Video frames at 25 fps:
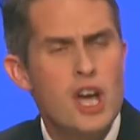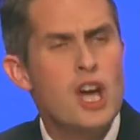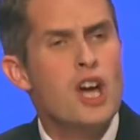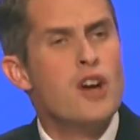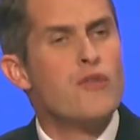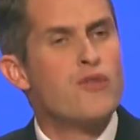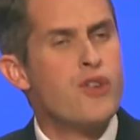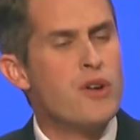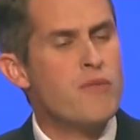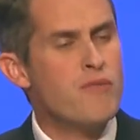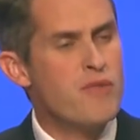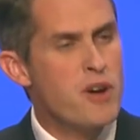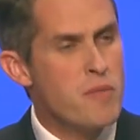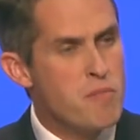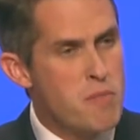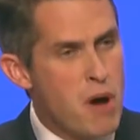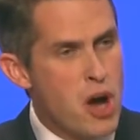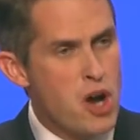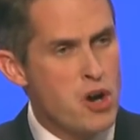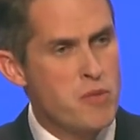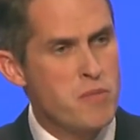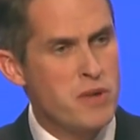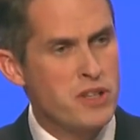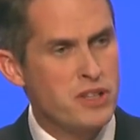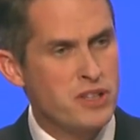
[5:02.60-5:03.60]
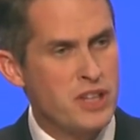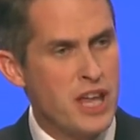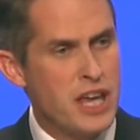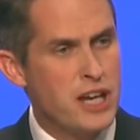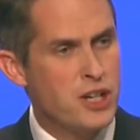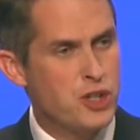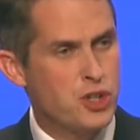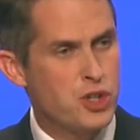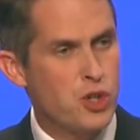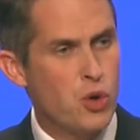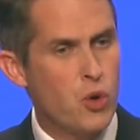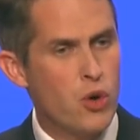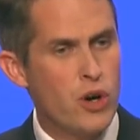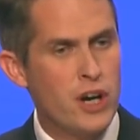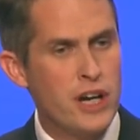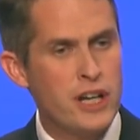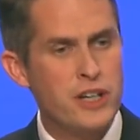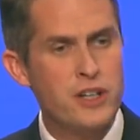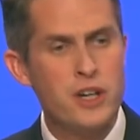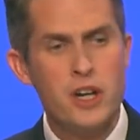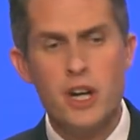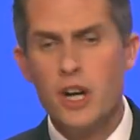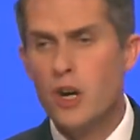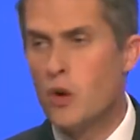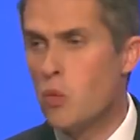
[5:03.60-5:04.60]
from the moment they join,
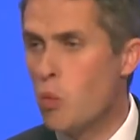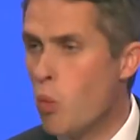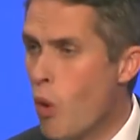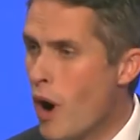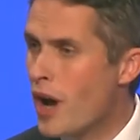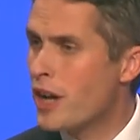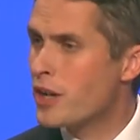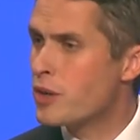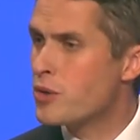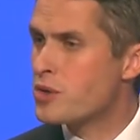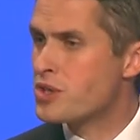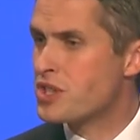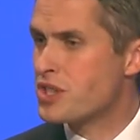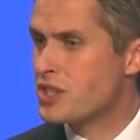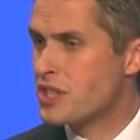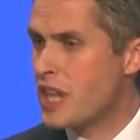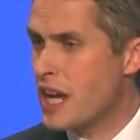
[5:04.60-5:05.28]
whilst